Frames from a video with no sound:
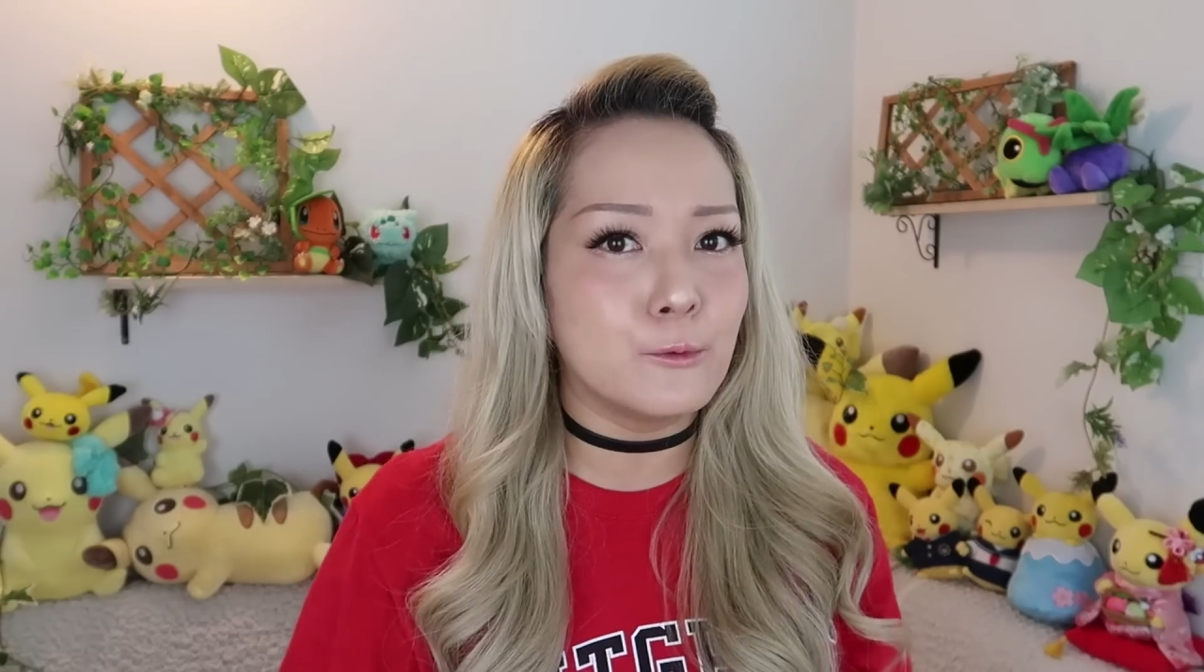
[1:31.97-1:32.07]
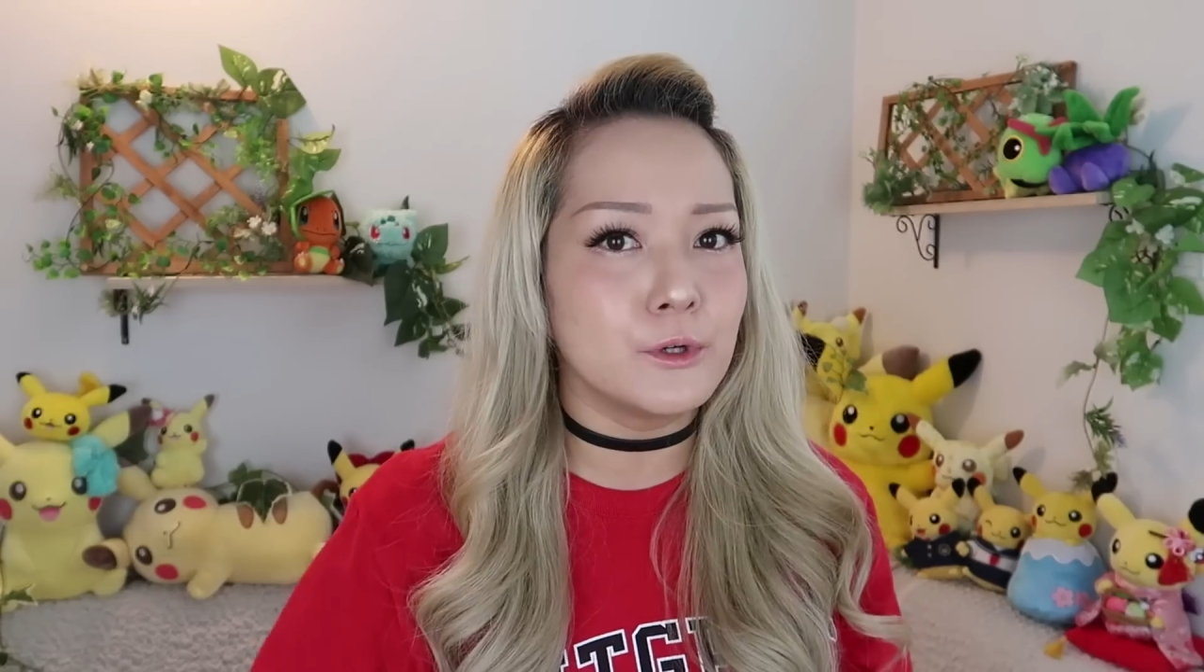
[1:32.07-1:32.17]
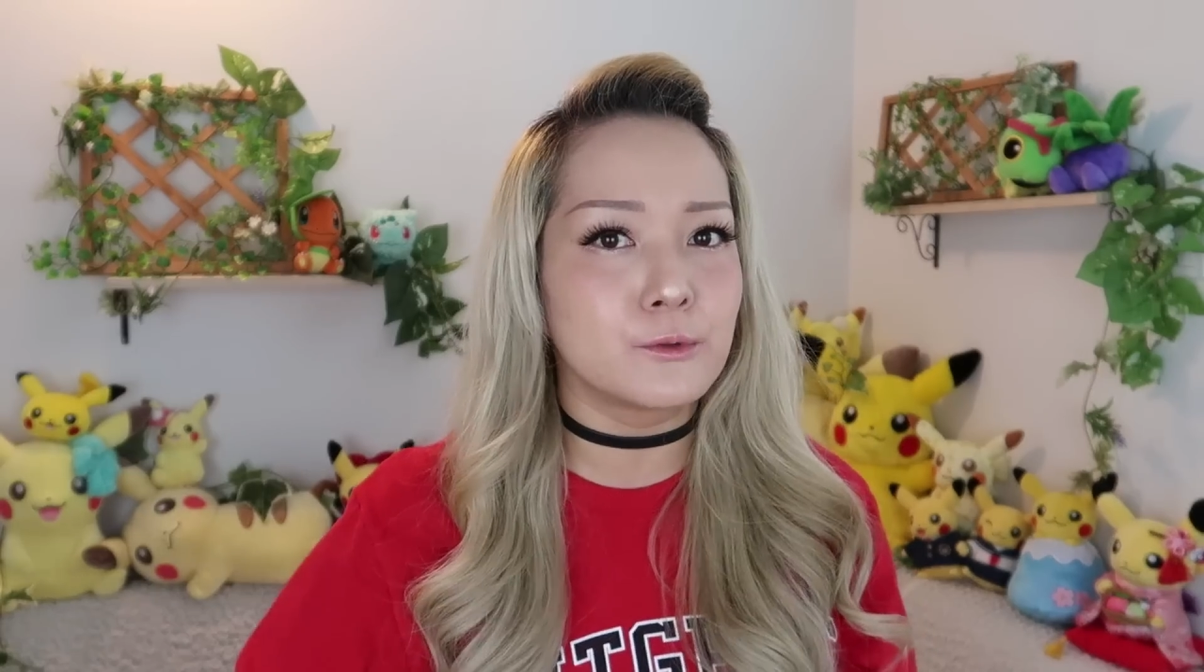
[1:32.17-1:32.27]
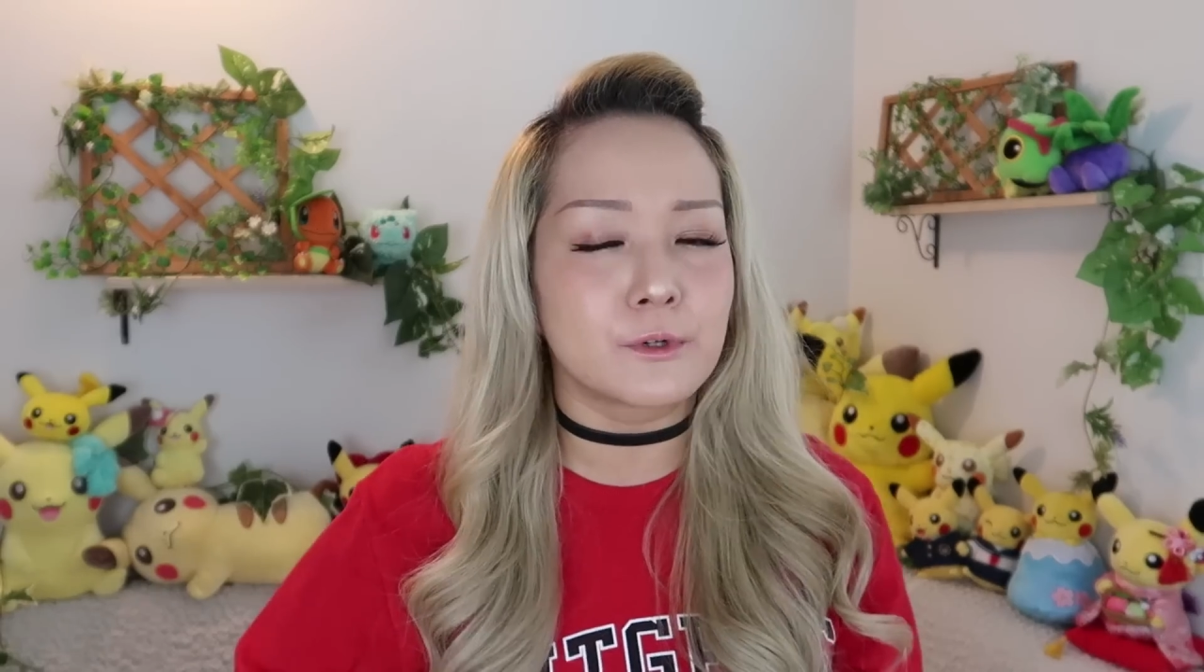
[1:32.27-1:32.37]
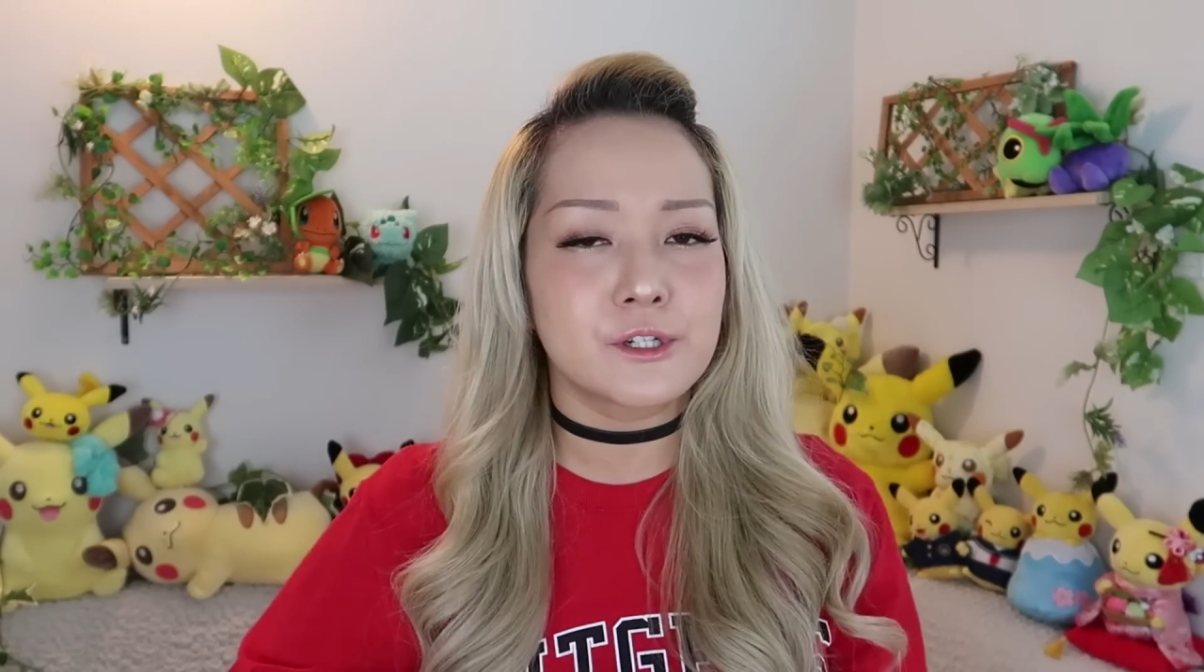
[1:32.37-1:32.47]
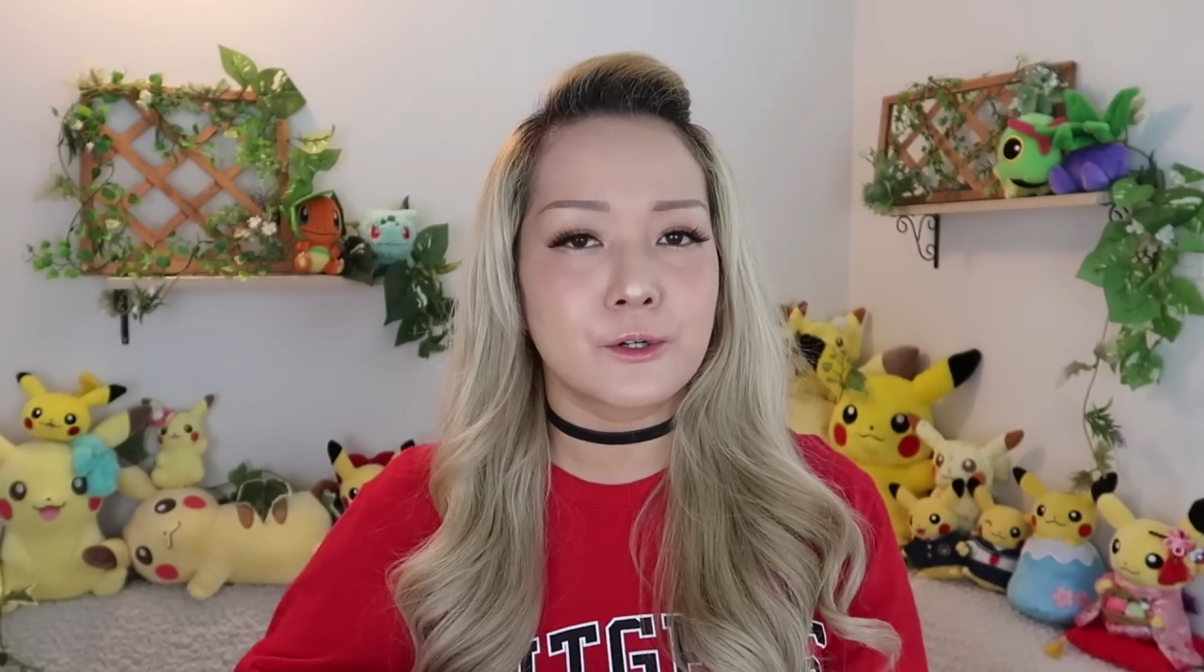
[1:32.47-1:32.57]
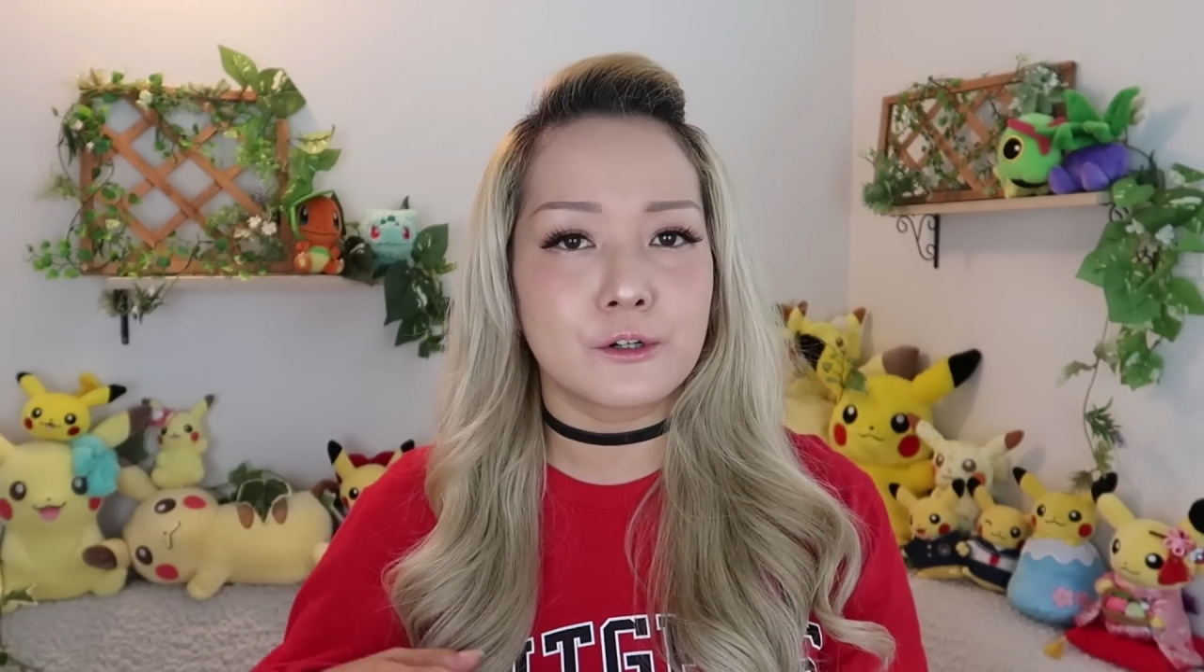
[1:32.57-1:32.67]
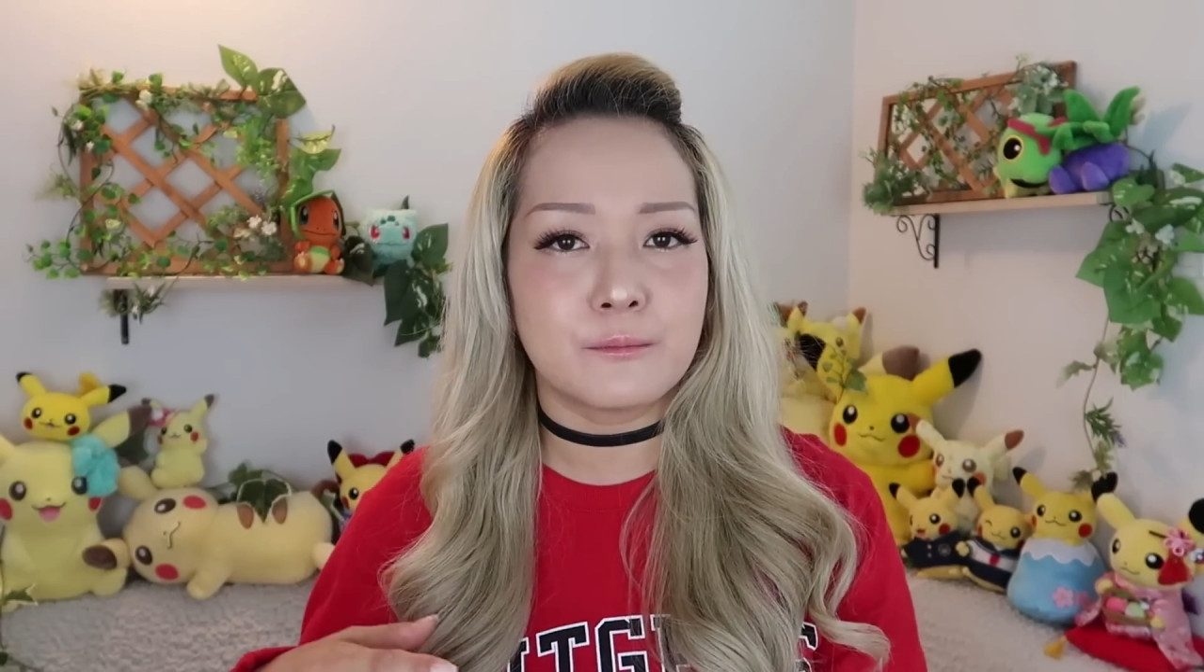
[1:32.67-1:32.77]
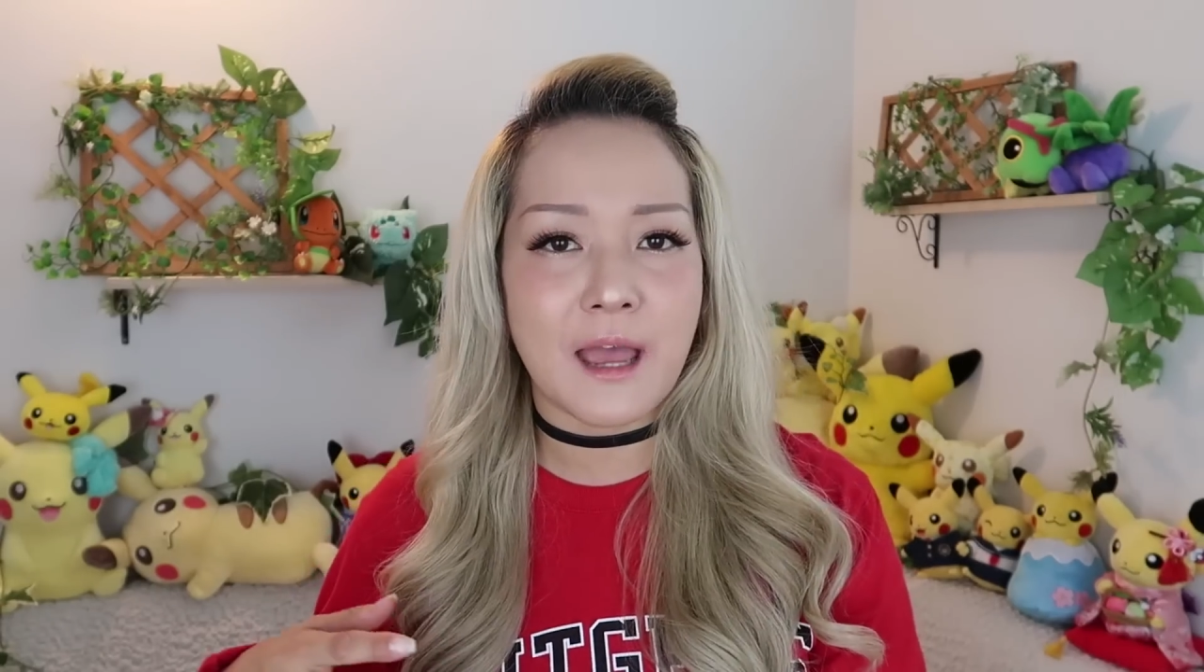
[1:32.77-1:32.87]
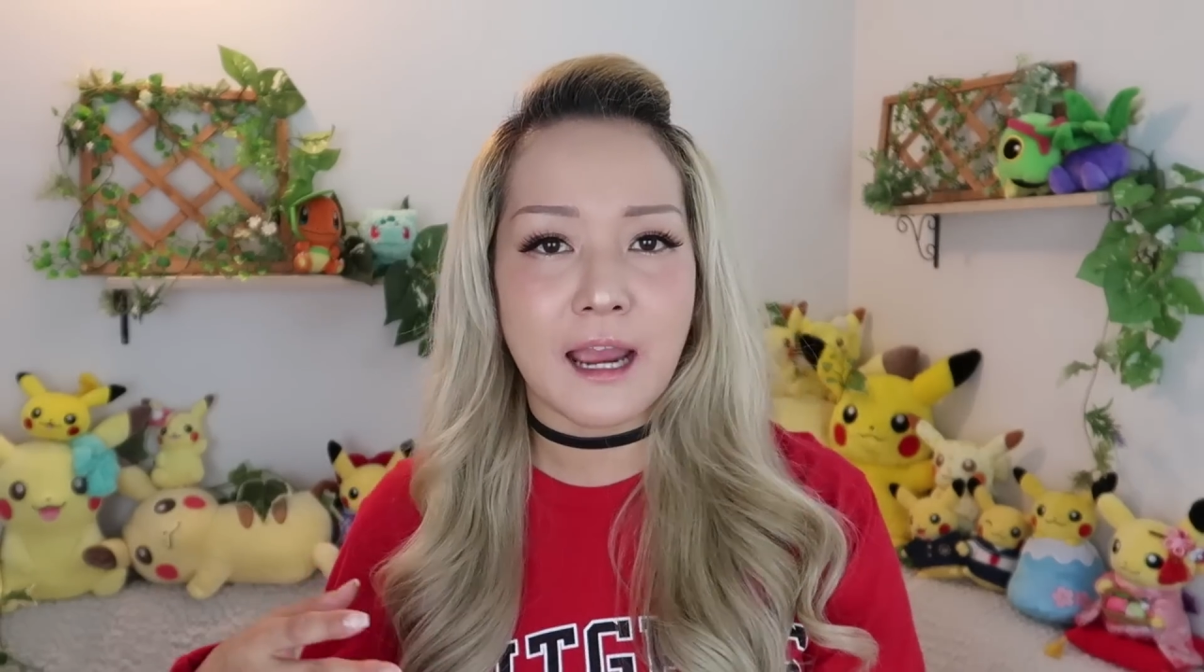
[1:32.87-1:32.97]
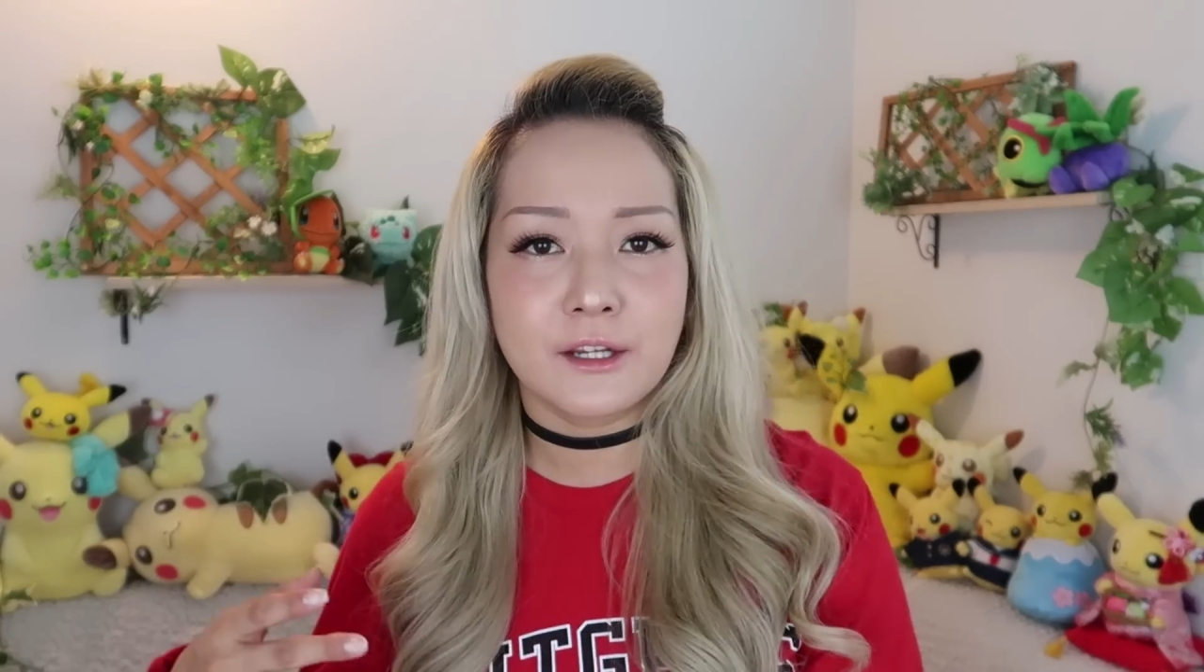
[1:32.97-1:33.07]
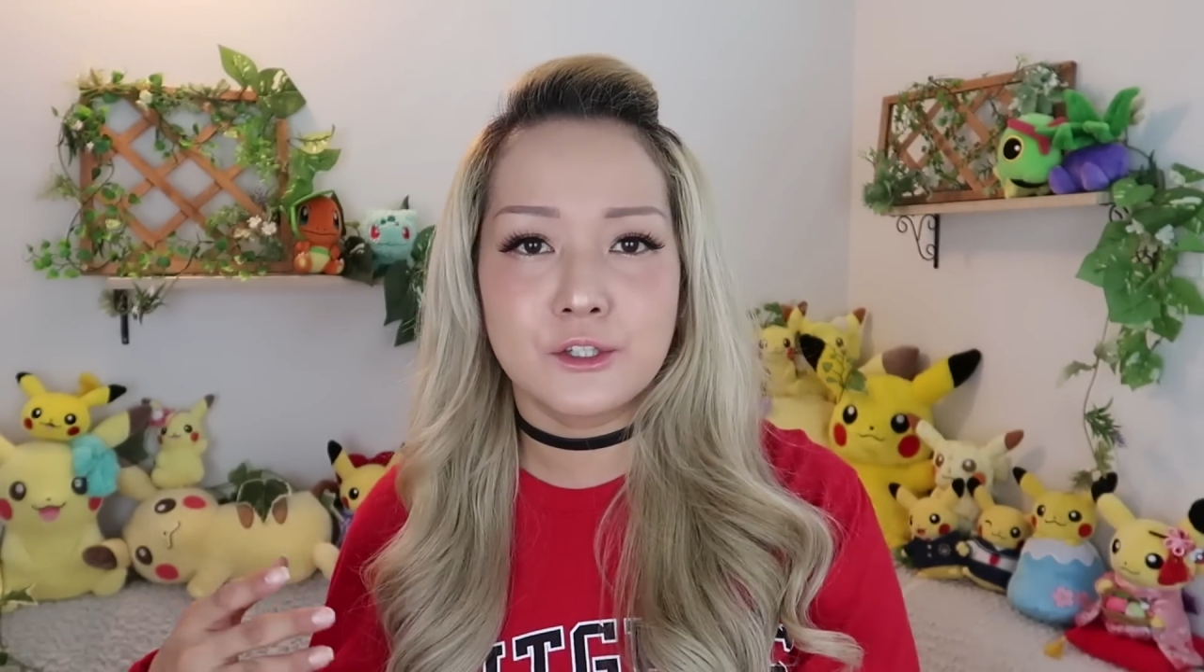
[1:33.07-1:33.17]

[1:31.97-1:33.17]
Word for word: would return back